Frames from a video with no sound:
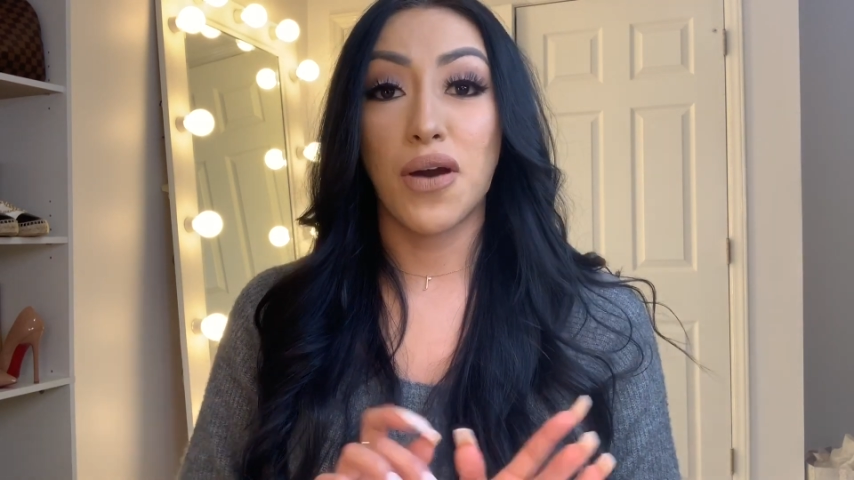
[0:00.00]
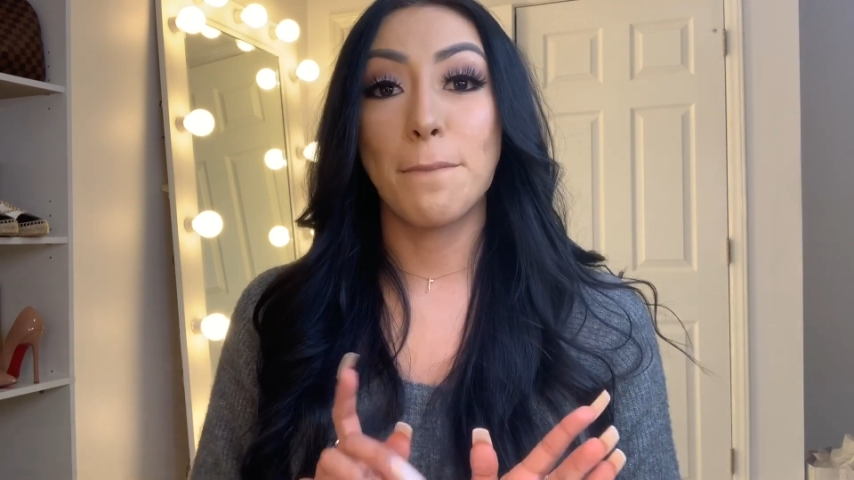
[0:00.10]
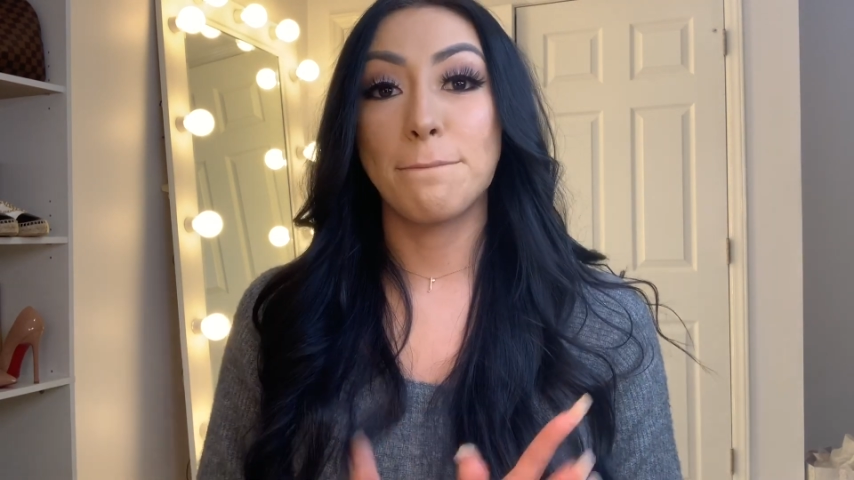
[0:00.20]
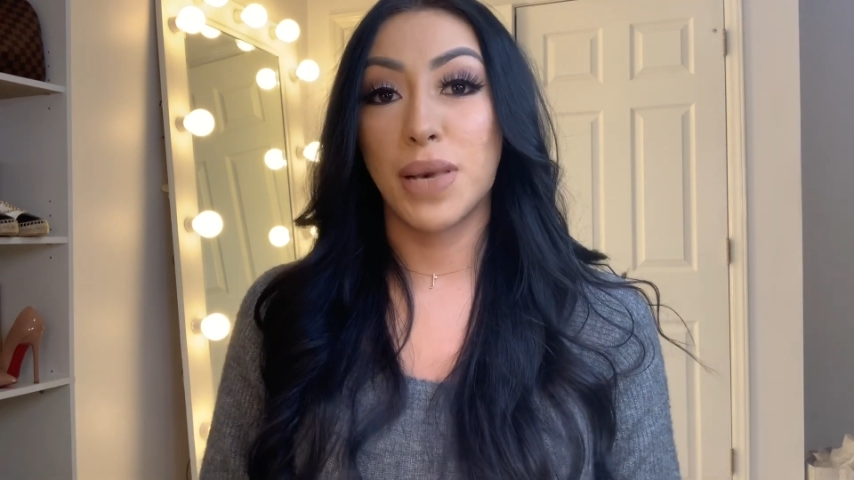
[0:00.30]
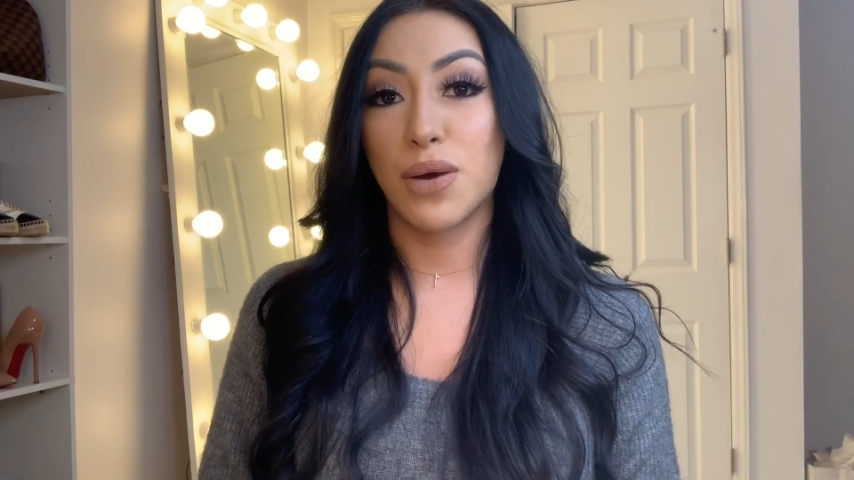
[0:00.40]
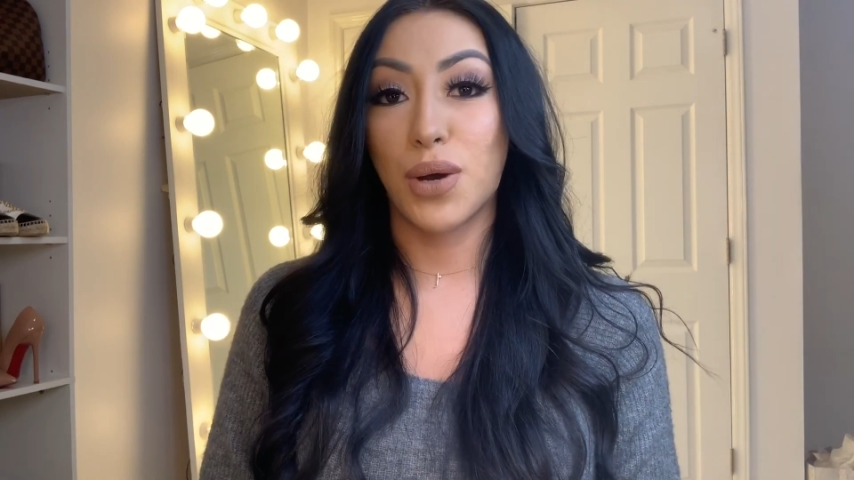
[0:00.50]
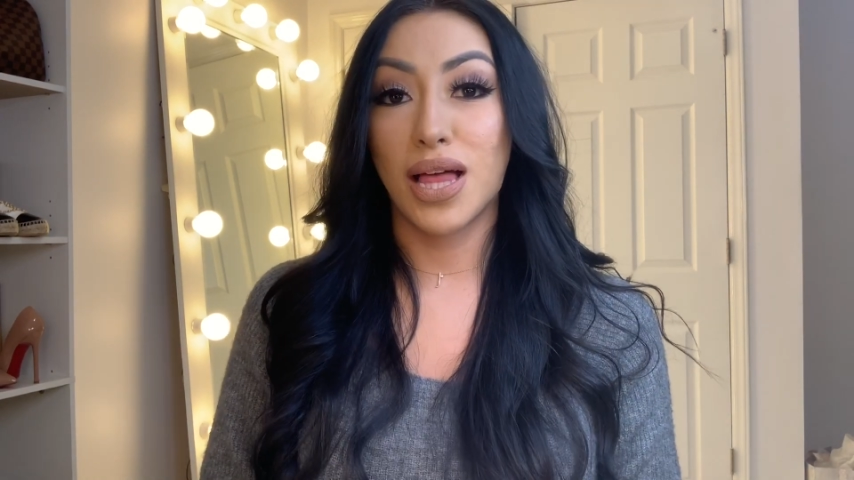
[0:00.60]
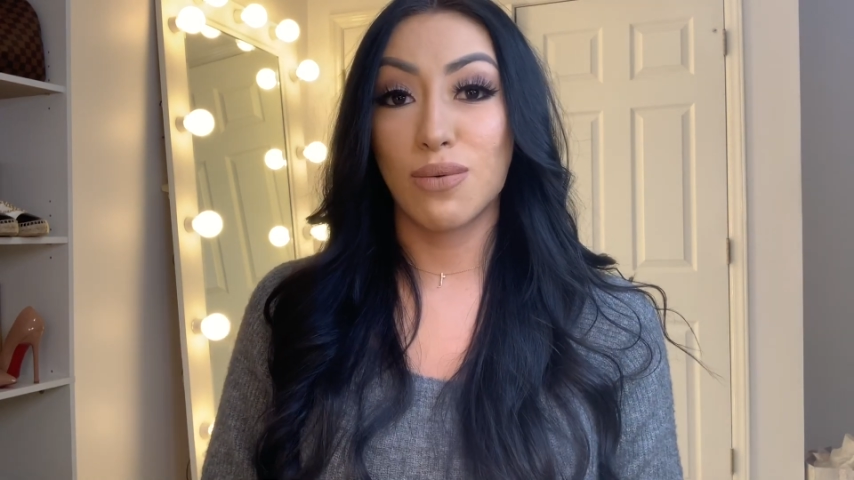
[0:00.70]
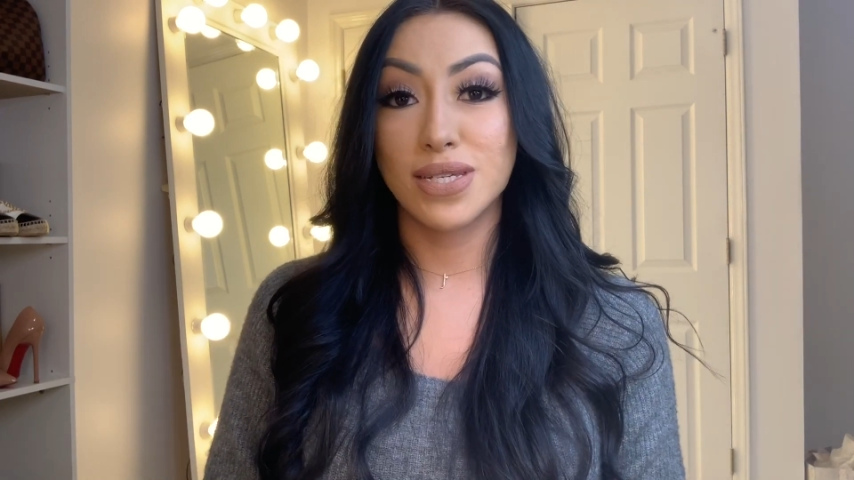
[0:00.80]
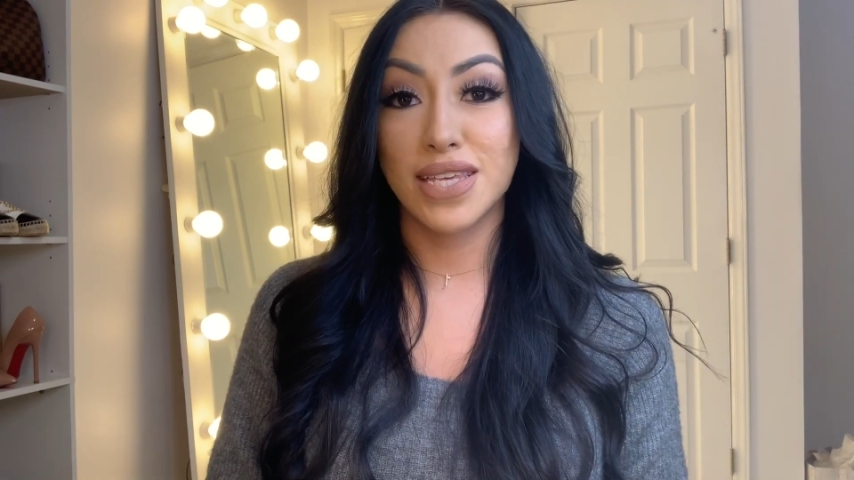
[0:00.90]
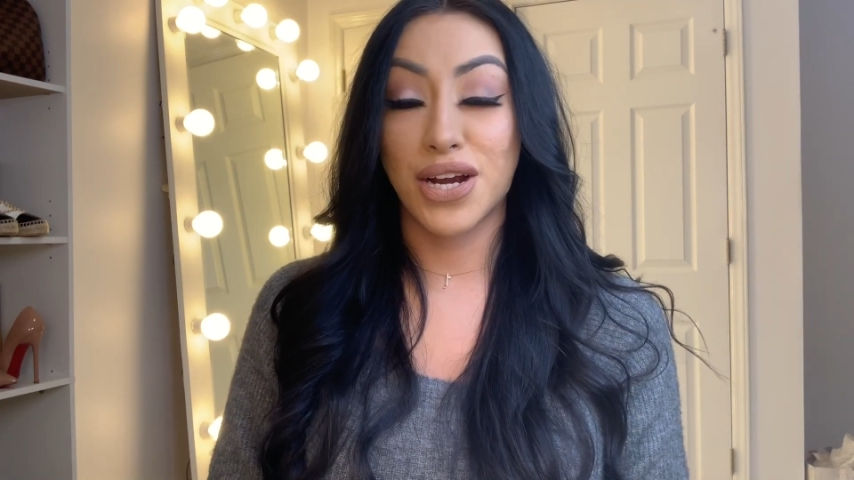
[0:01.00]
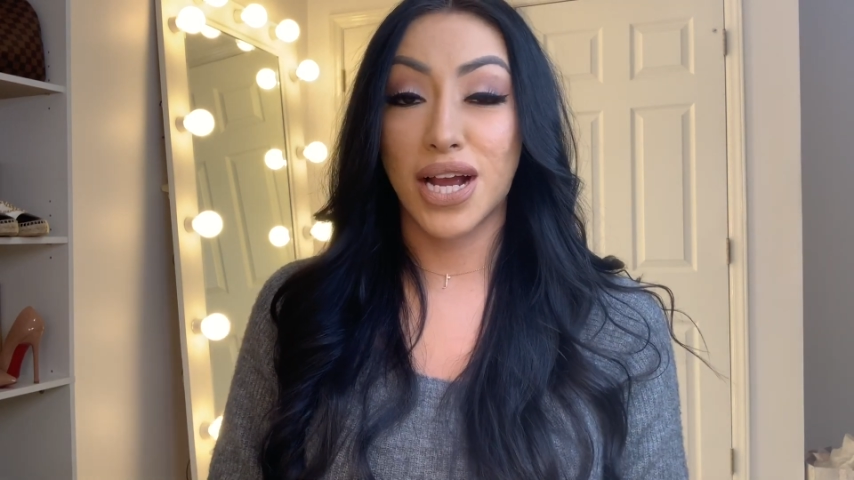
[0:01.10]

But while I was there,